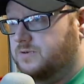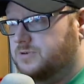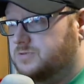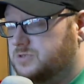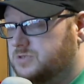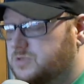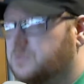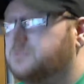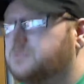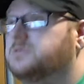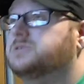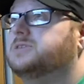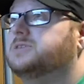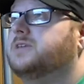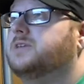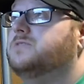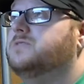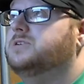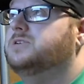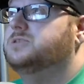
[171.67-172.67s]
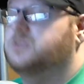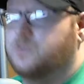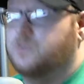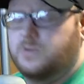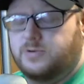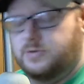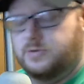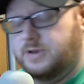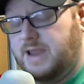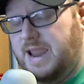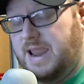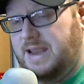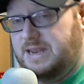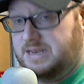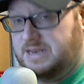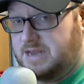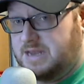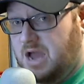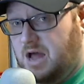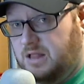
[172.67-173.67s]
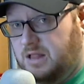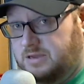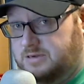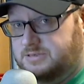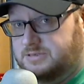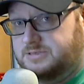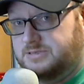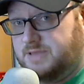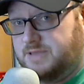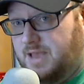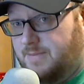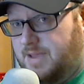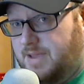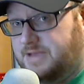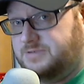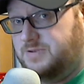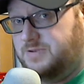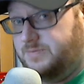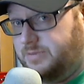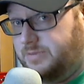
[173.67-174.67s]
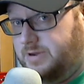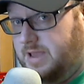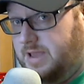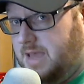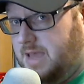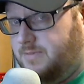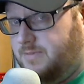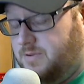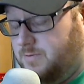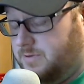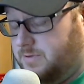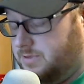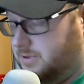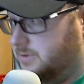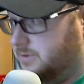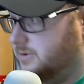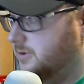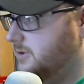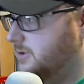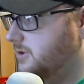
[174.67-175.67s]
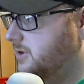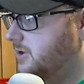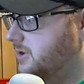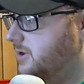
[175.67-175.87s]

over $270, $280, I'm actually pretty happy with it.